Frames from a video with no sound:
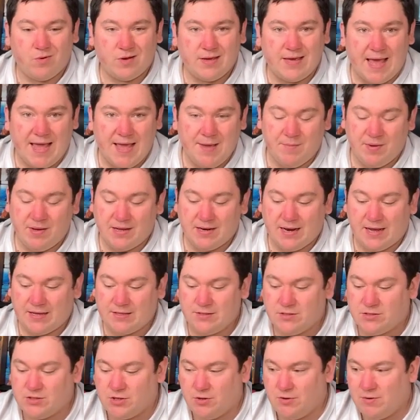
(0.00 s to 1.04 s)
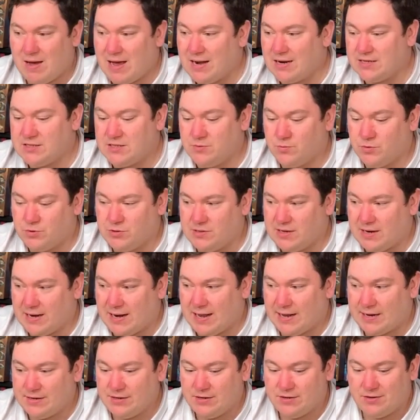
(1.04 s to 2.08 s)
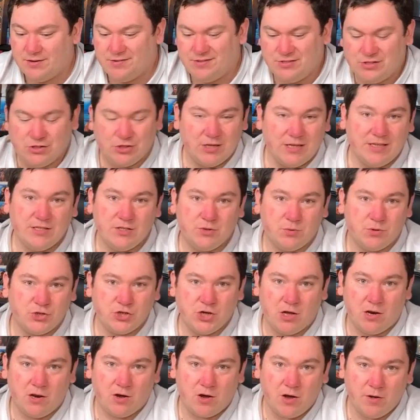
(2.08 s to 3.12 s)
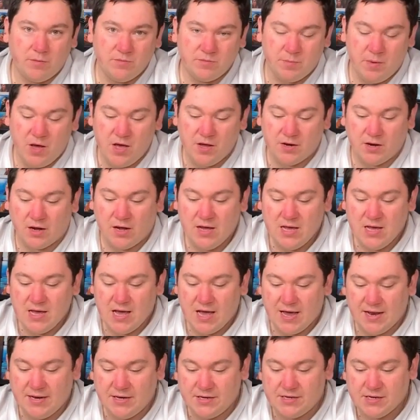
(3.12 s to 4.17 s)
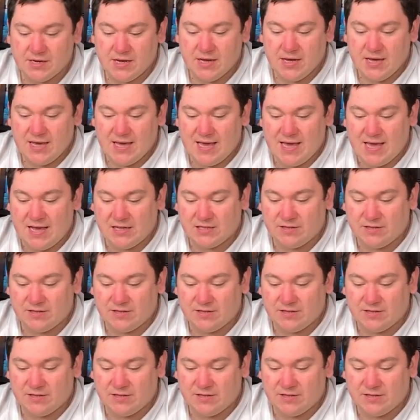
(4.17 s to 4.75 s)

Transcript: gaming land to Alice in Wonderland into a Sherlock Holmes murder. And it is